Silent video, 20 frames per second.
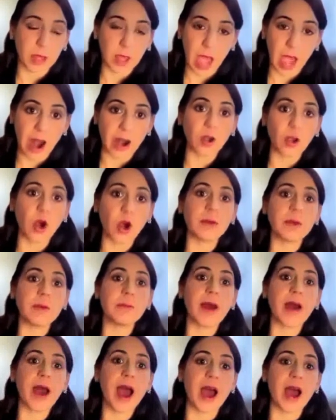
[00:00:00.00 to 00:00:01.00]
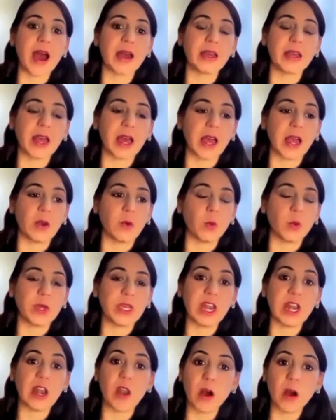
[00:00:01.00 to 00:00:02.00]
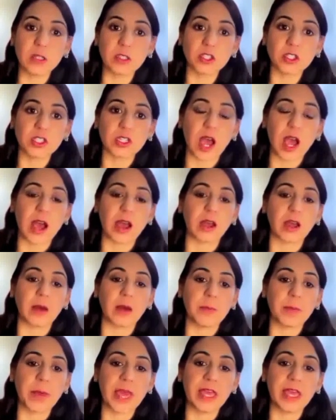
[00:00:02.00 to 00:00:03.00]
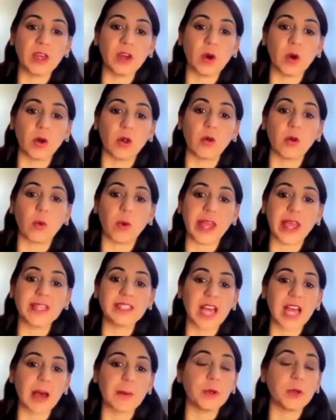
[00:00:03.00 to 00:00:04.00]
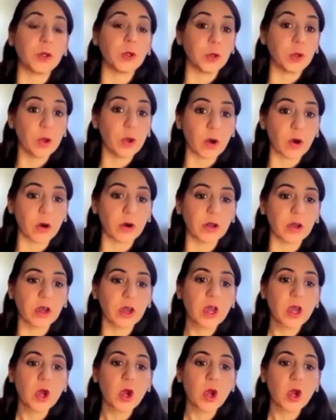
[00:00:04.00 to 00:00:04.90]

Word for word: are coming back and we launched a campaign called Raise Up New York,